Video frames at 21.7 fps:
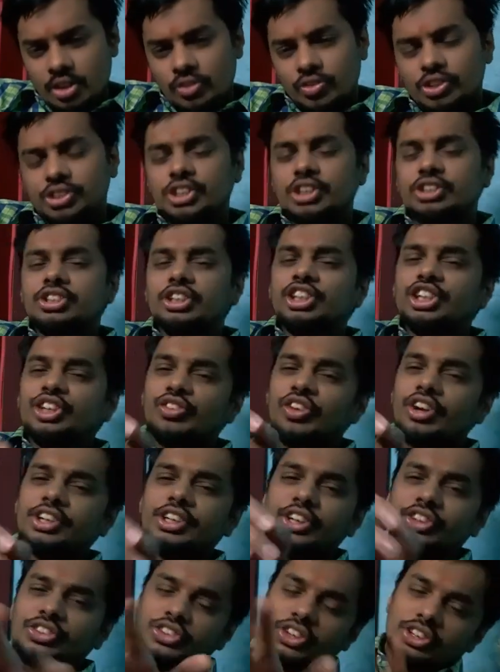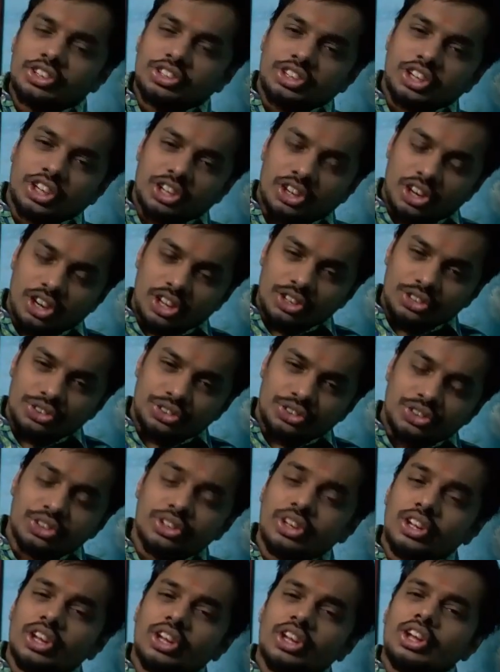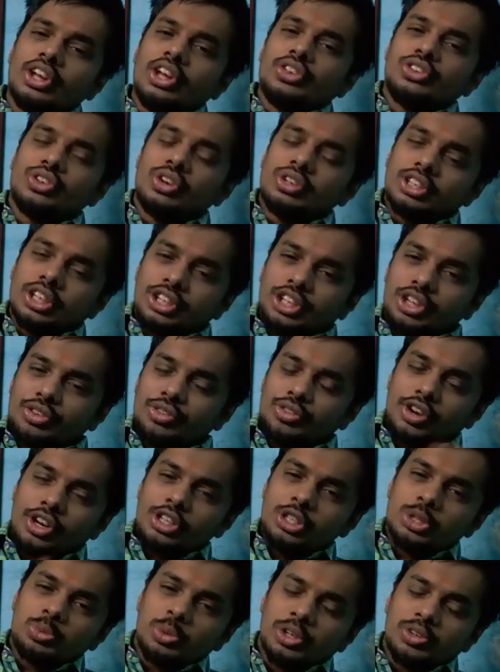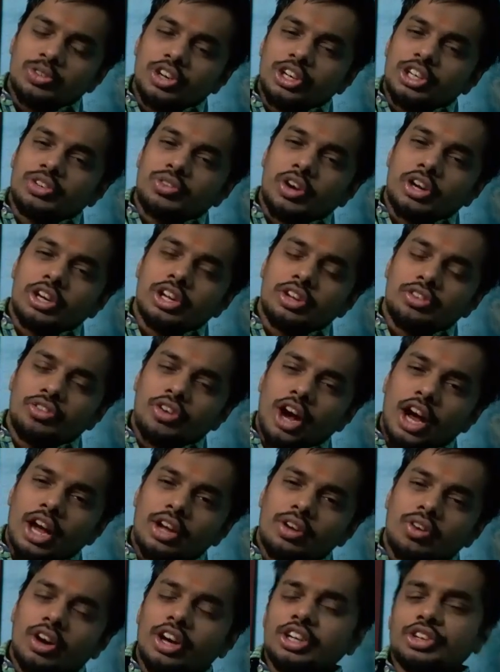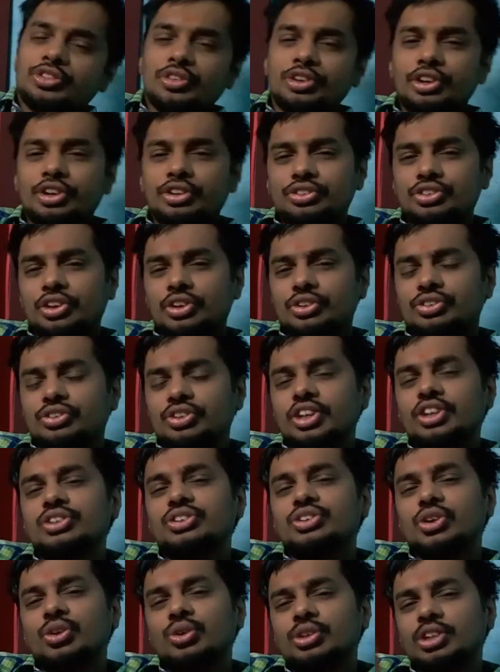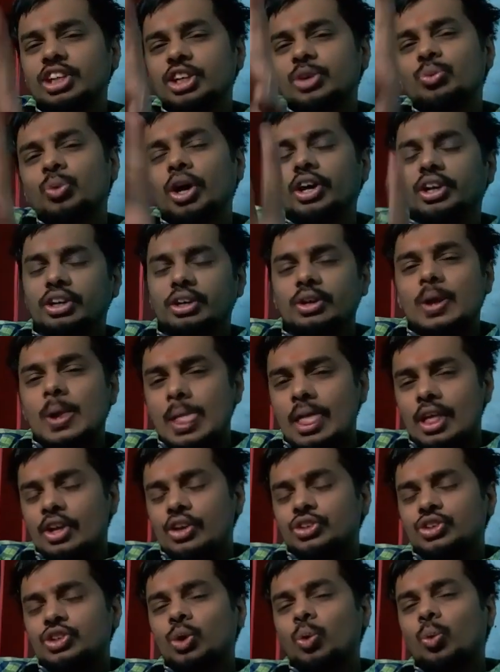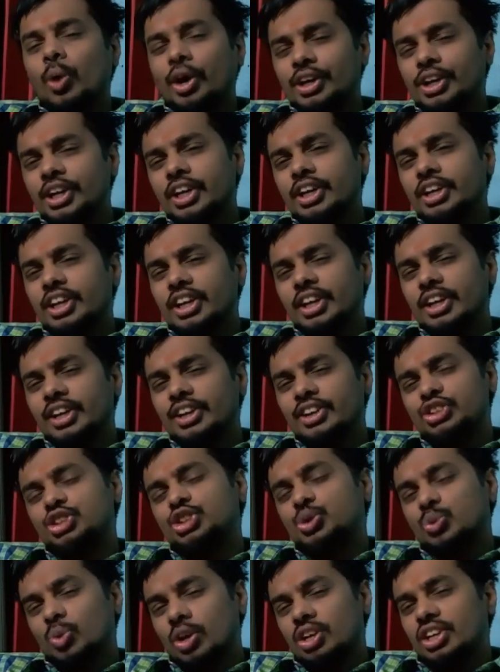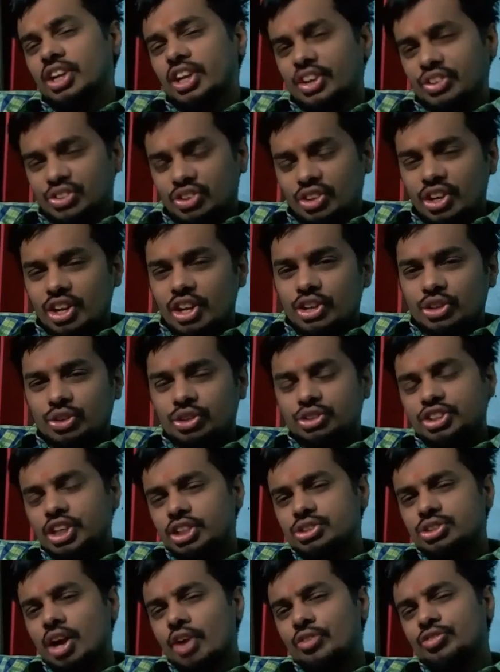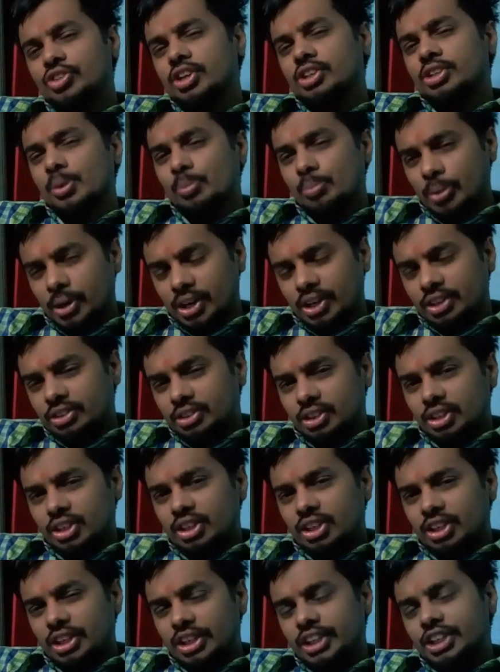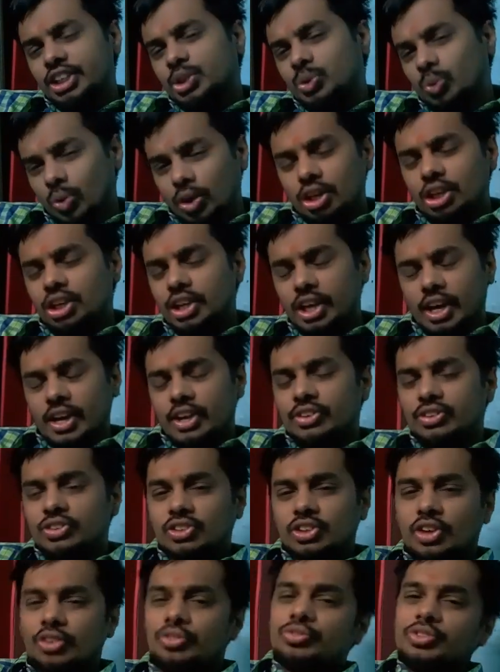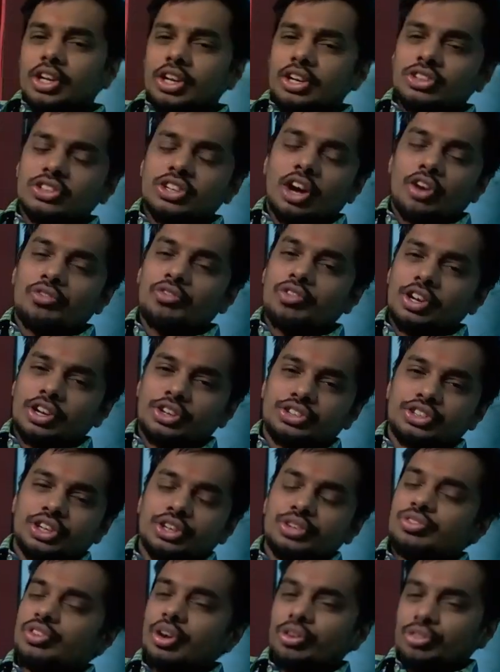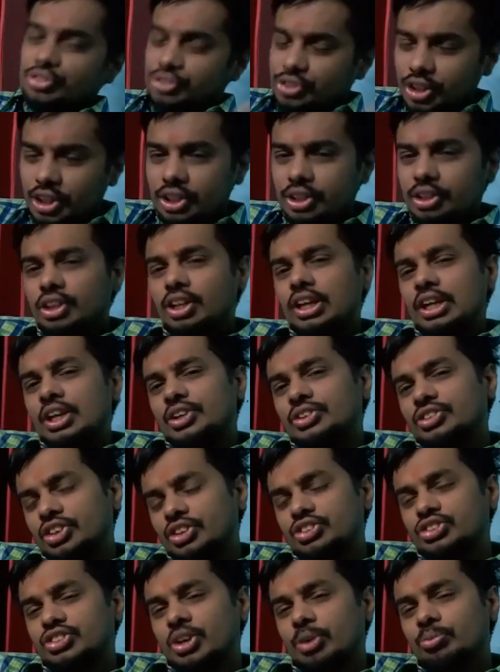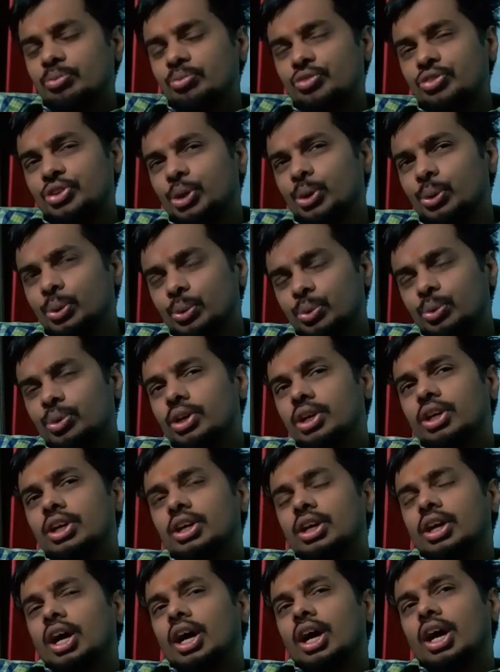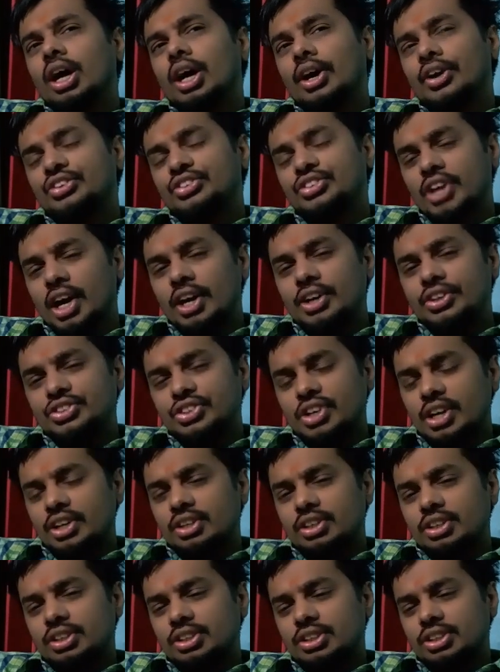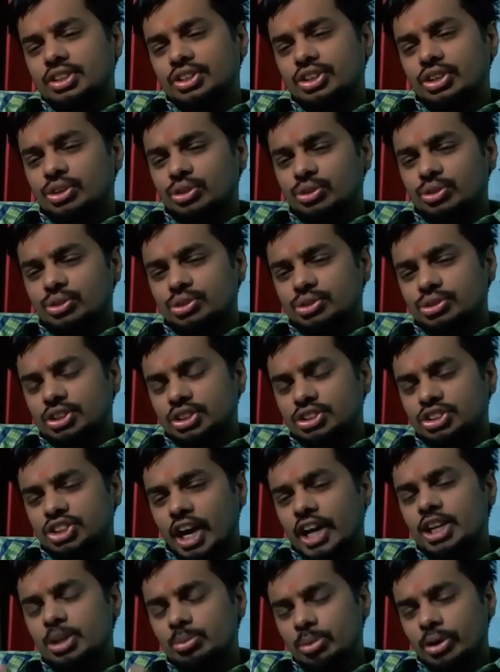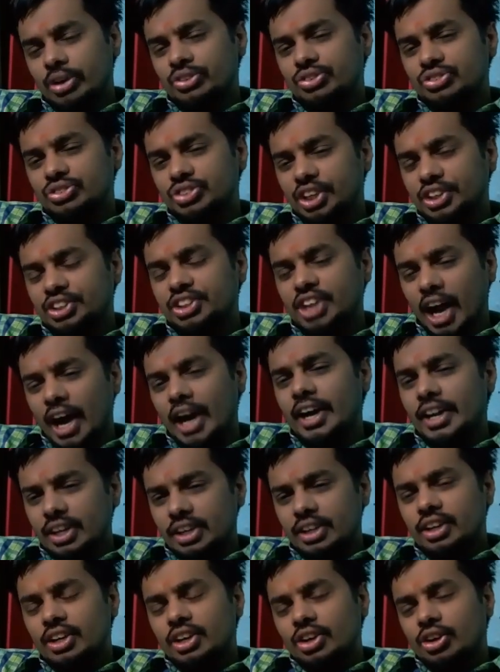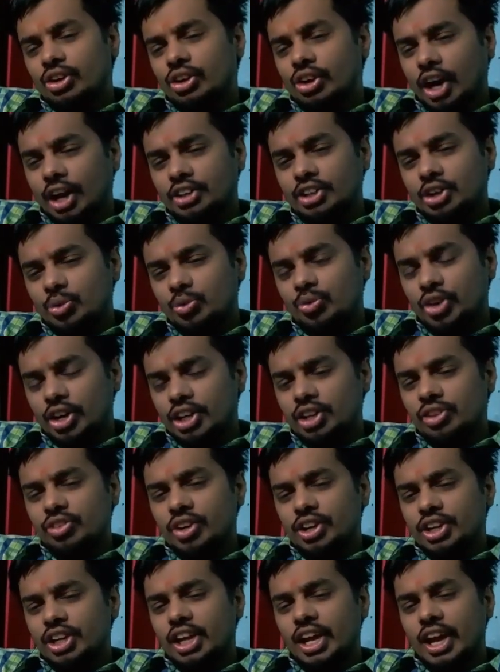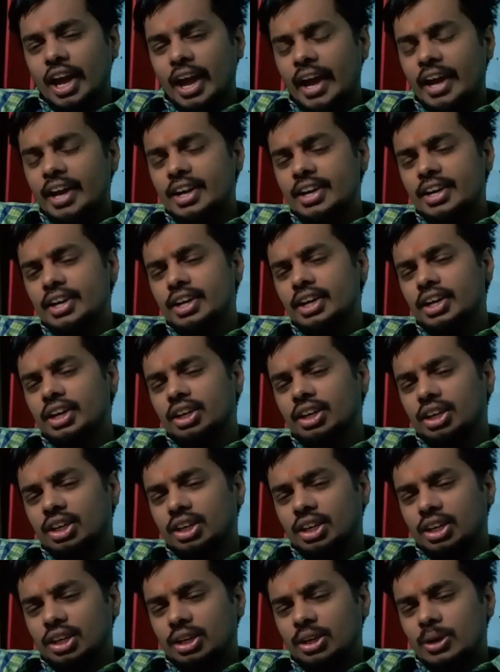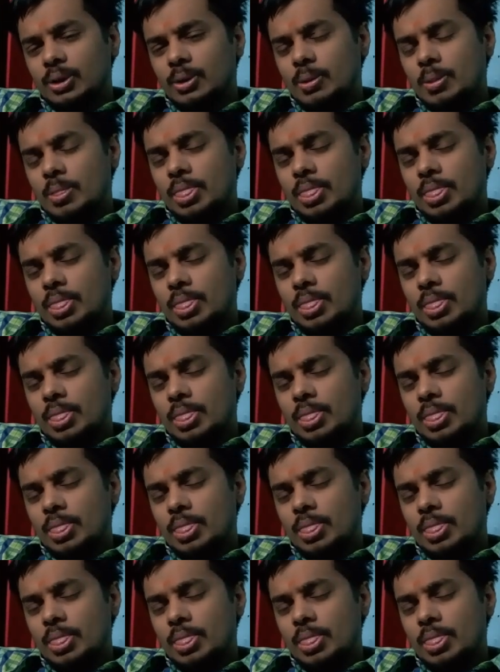which is in 26 degrees. So the difference between 25 and 26 is only 1. So 1 degree is 12 days. So just after the birth, in 12 days, if there is affliction, we have seen that some few the childbirths, they die at a very very young while